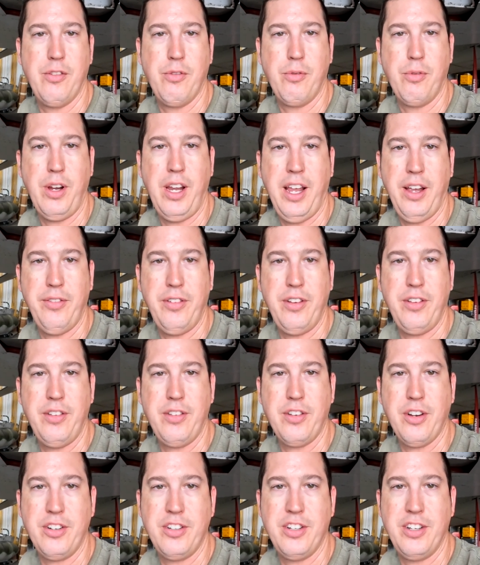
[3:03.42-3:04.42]
we haven't
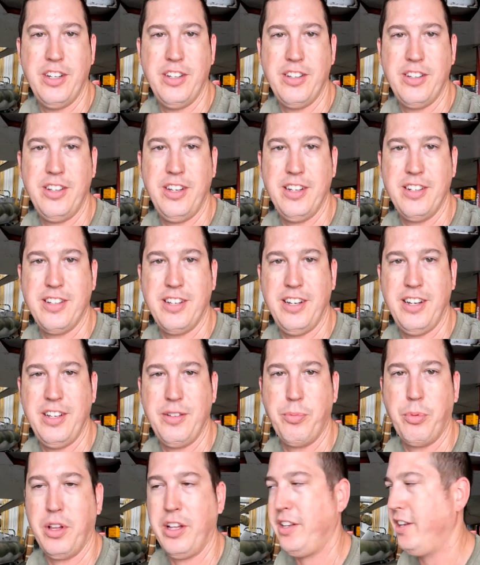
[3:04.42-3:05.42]
touched it since, and it's
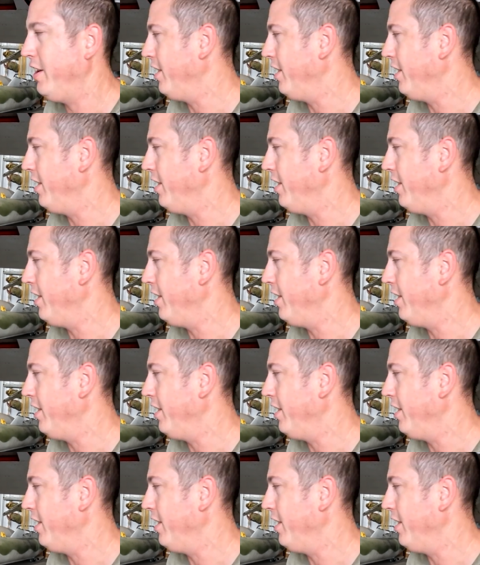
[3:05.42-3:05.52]
bled